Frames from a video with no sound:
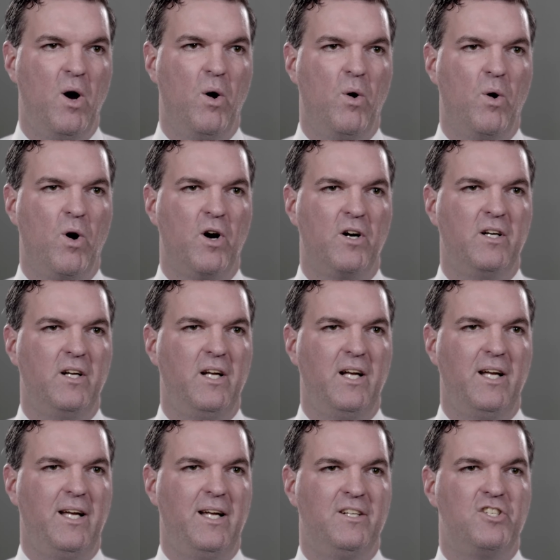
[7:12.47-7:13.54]
or
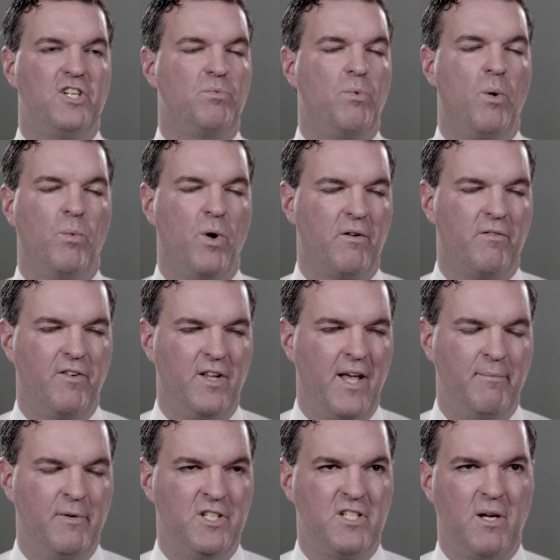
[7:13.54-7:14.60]
it just won't work for
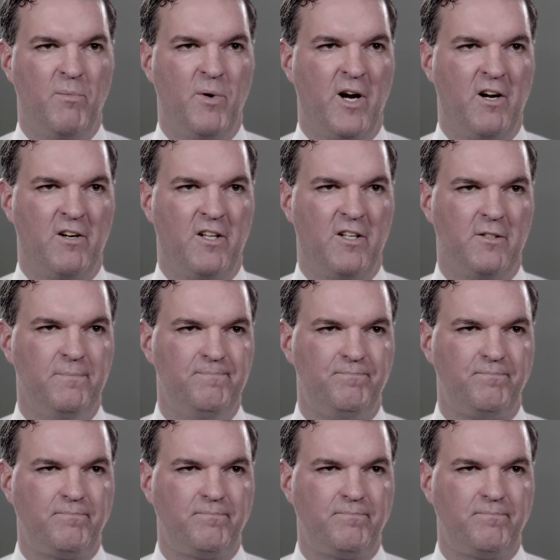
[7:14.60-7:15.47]
them in some way or another.